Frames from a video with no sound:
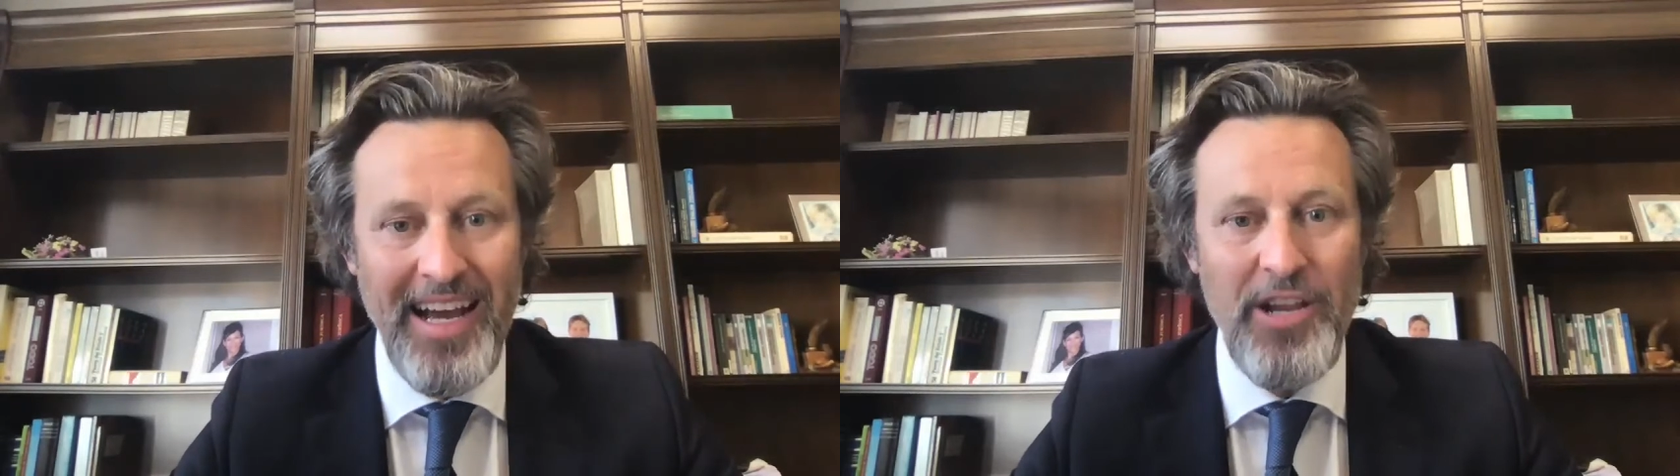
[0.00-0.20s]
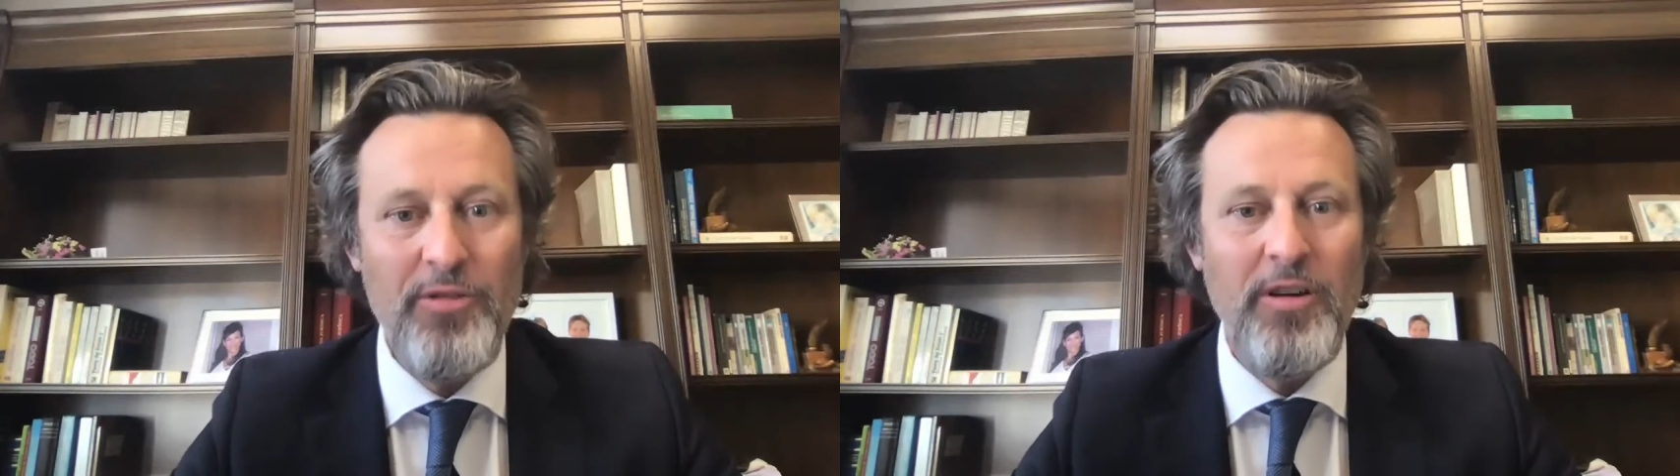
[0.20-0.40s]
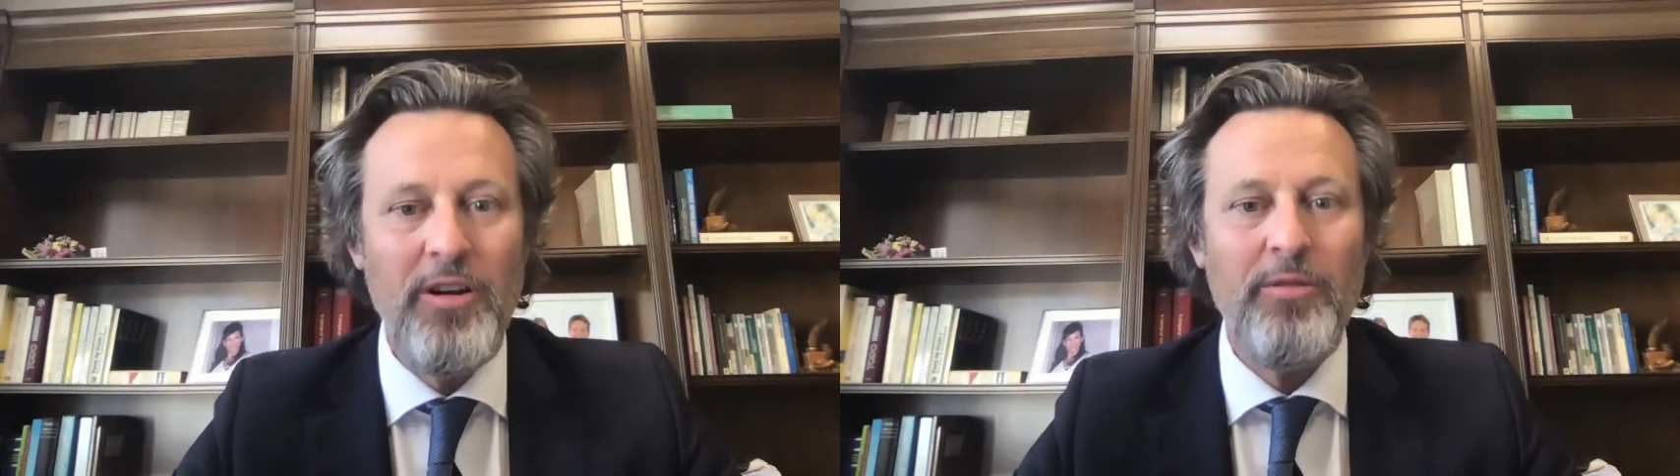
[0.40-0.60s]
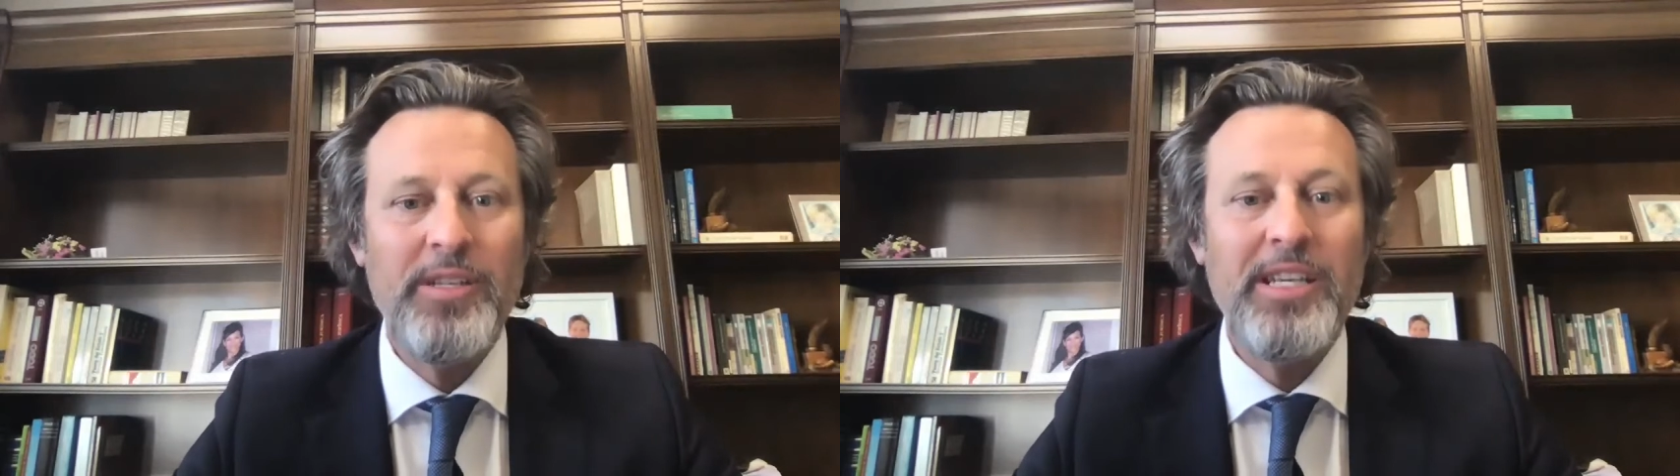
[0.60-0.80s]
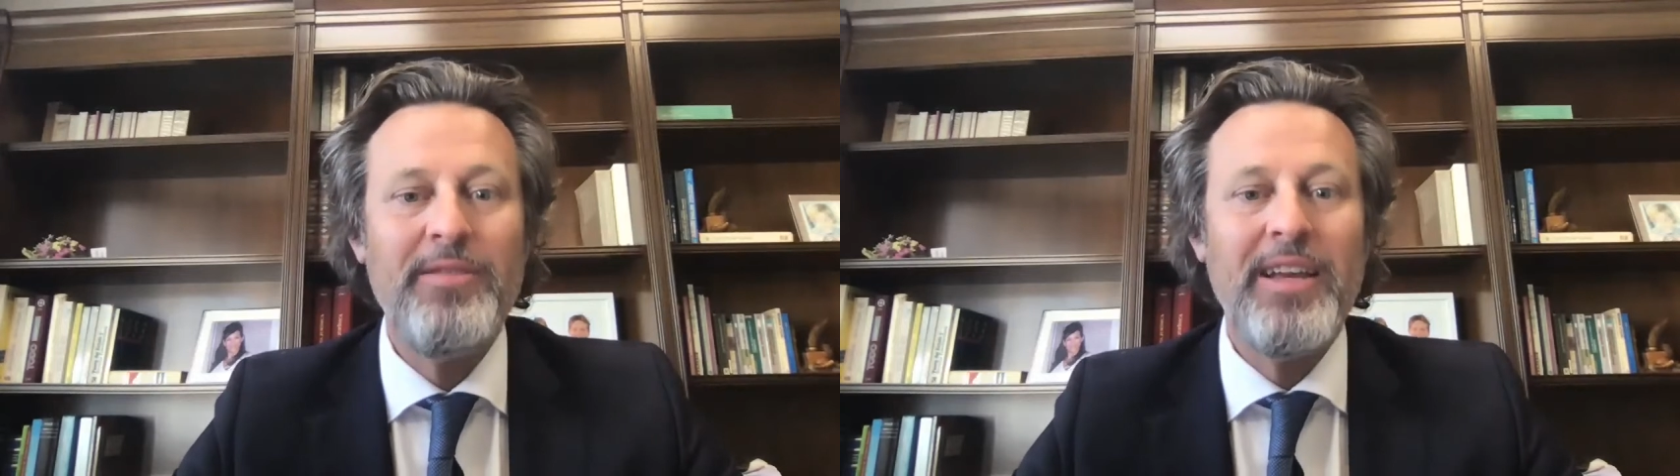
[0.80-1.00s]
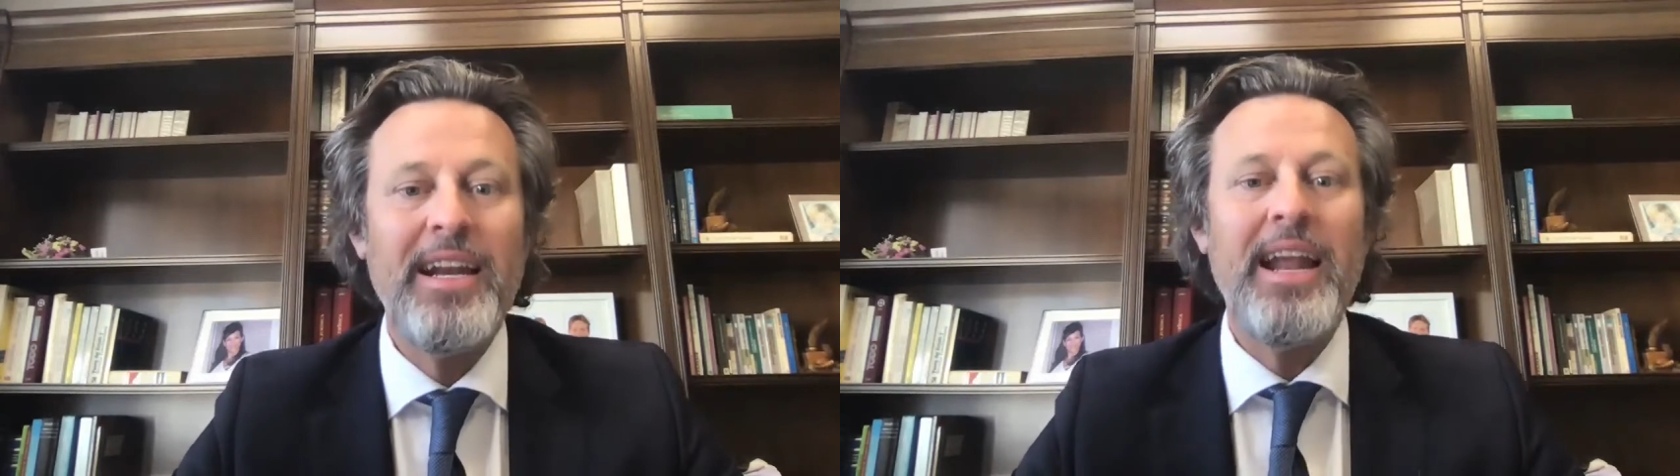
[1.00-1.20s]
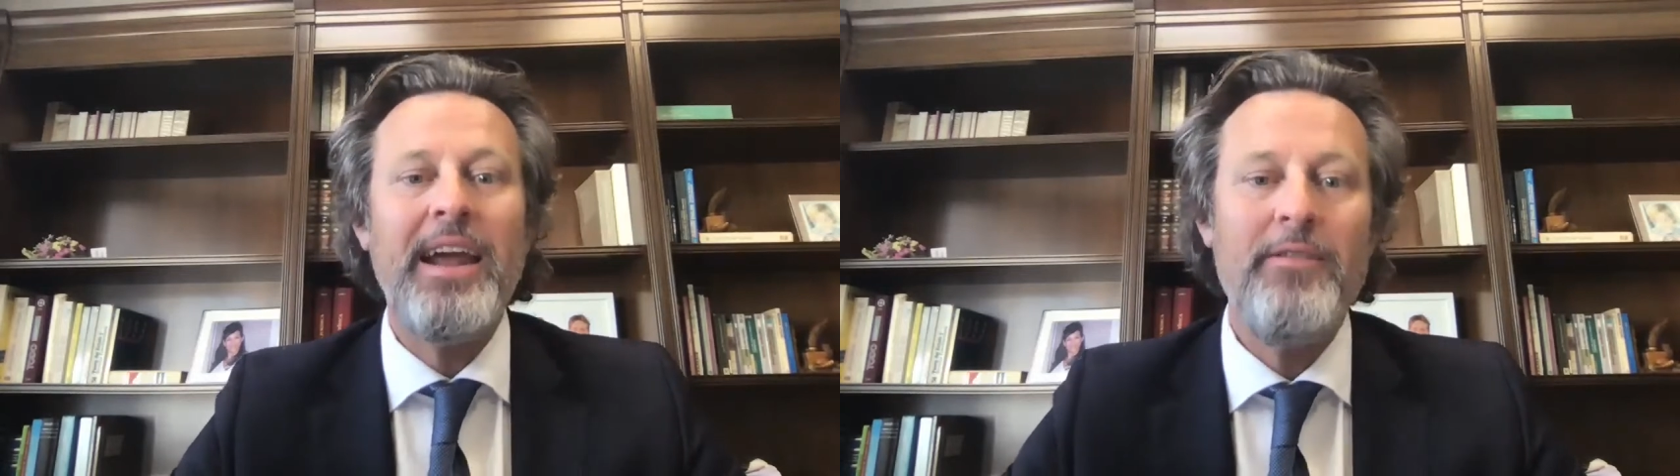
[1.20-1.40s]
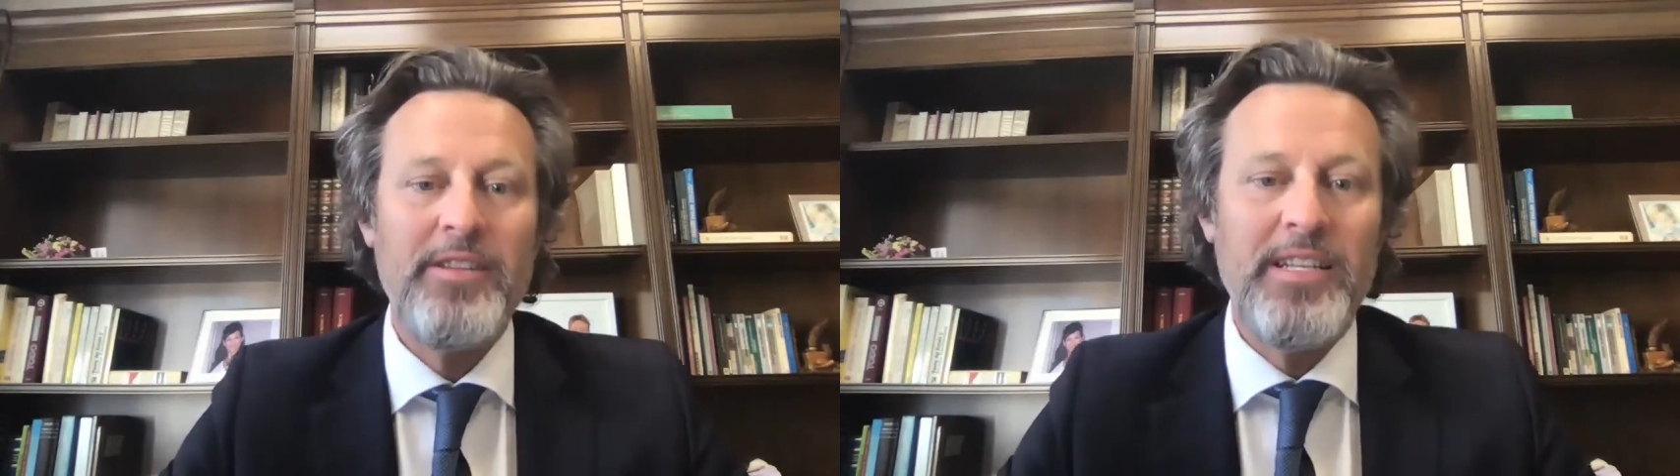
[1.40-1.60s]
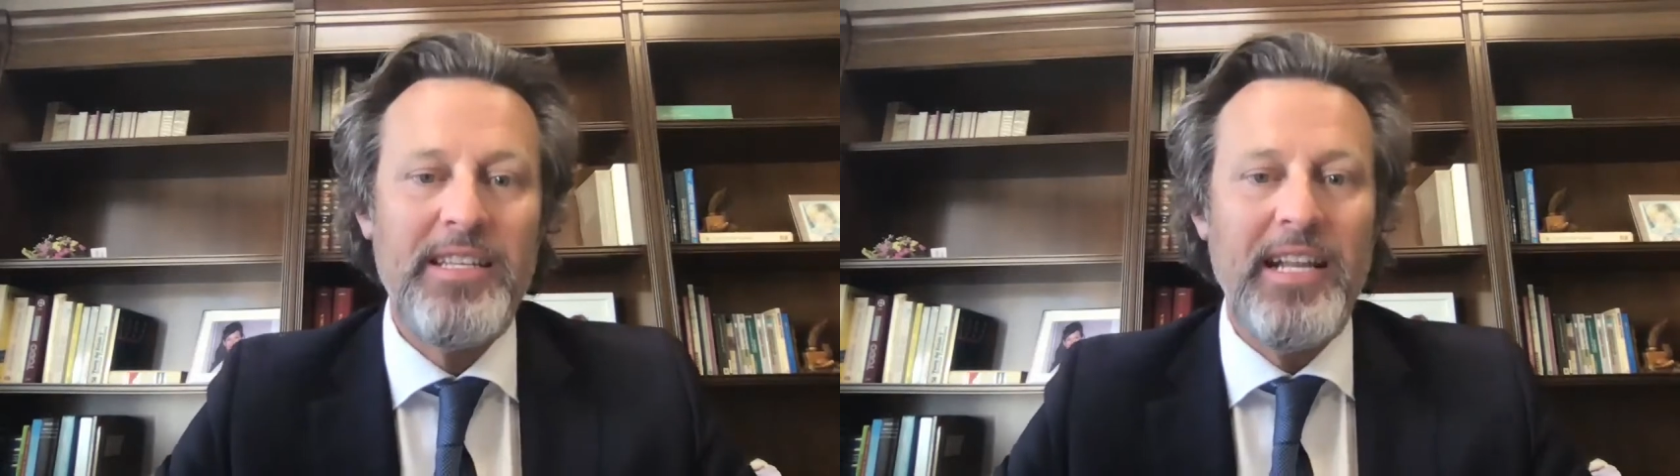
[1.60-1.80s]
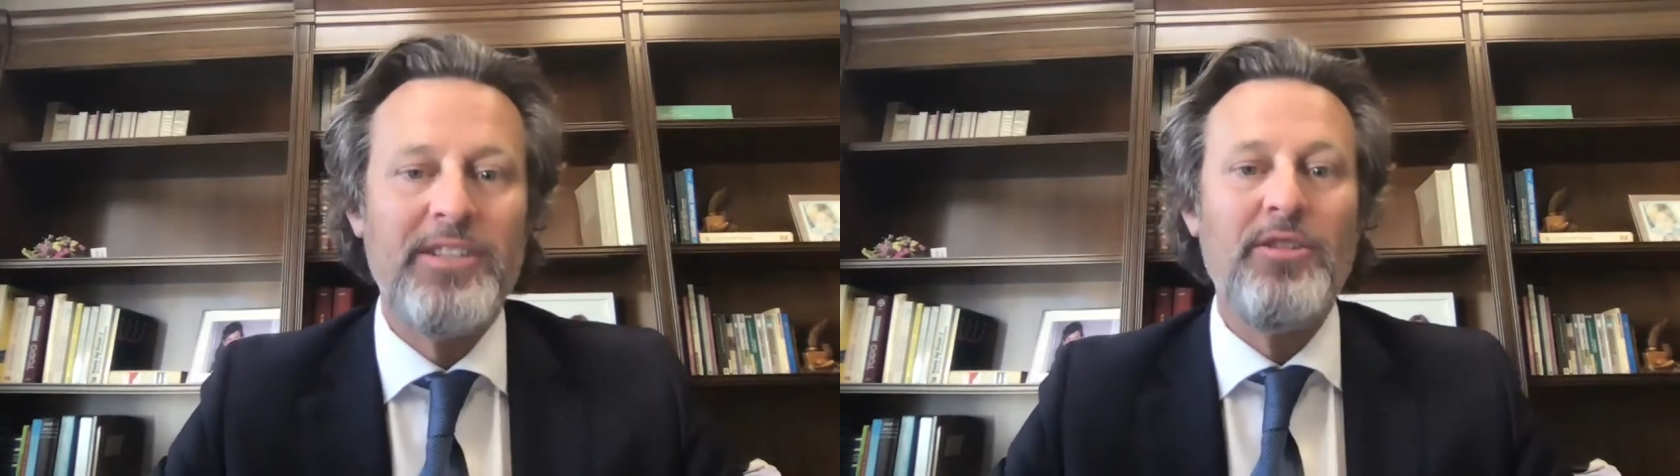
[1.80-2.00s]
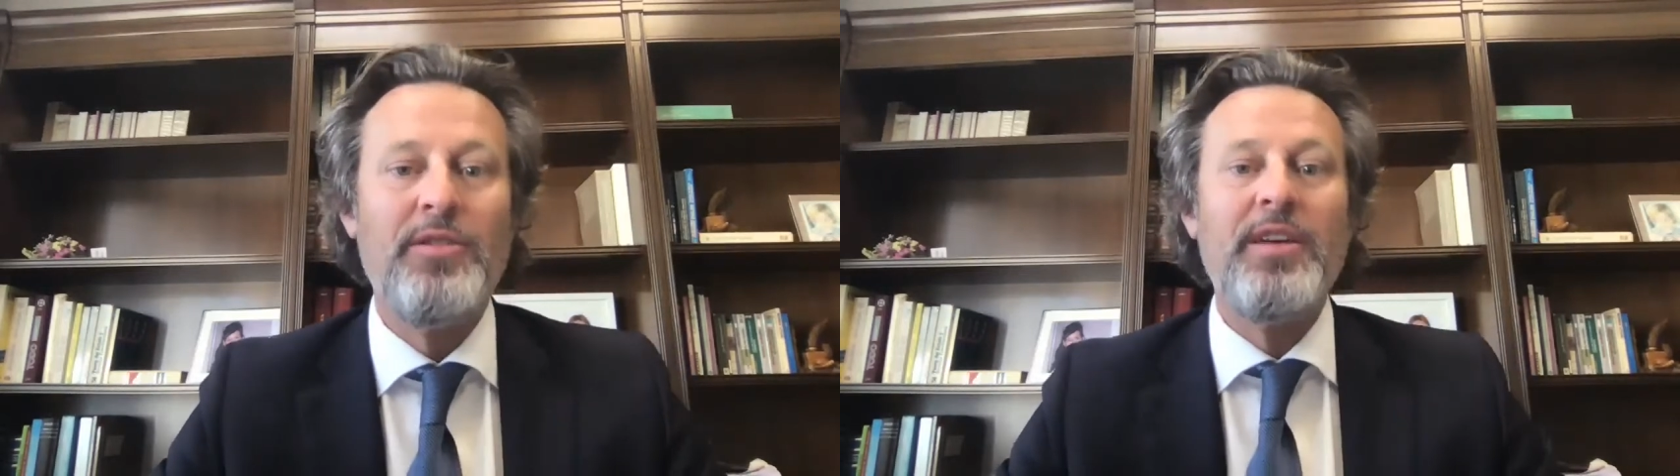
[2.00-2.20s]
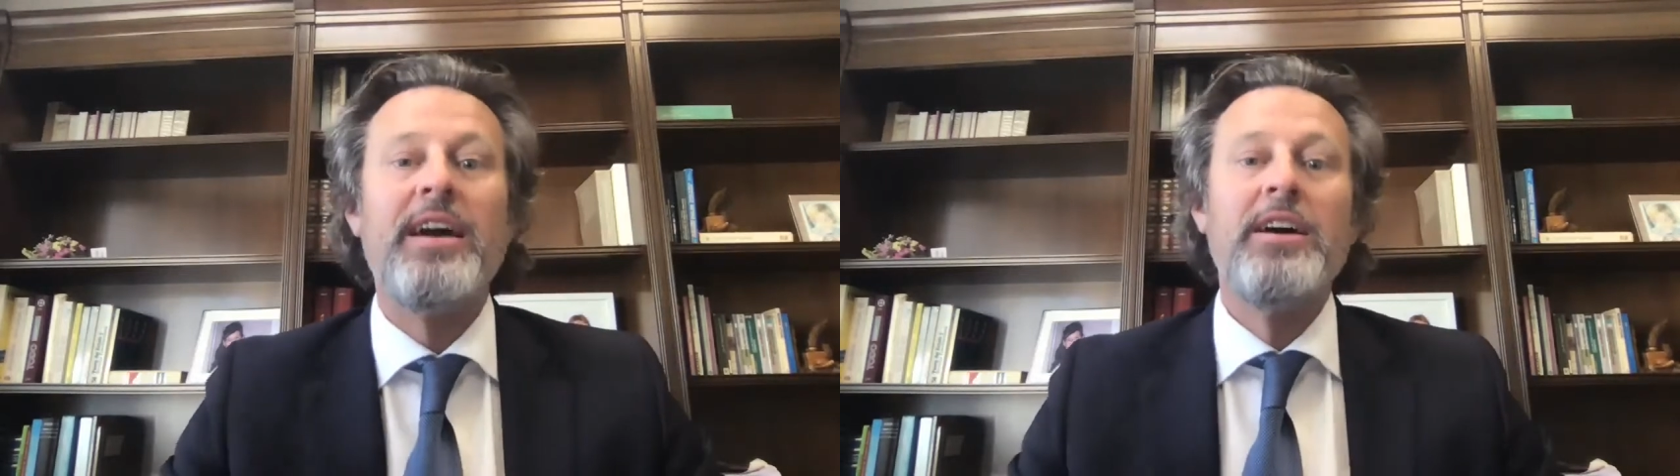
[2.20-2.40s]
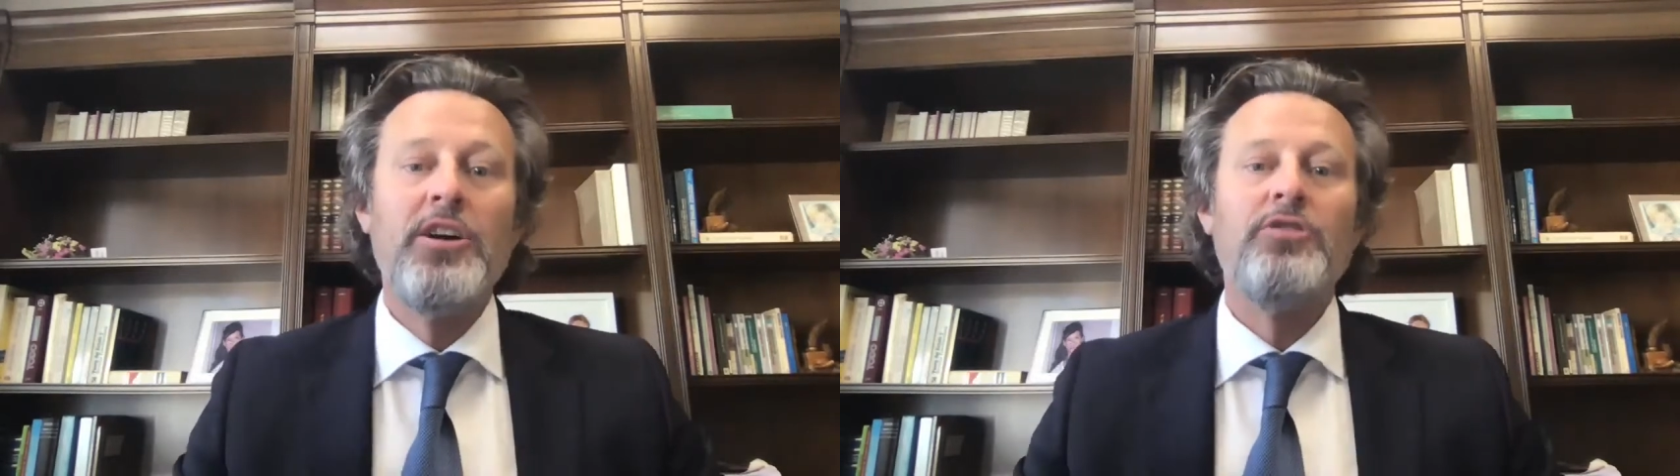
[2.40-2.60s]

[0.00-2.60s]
and you are receiving an inheritance in Andalucía,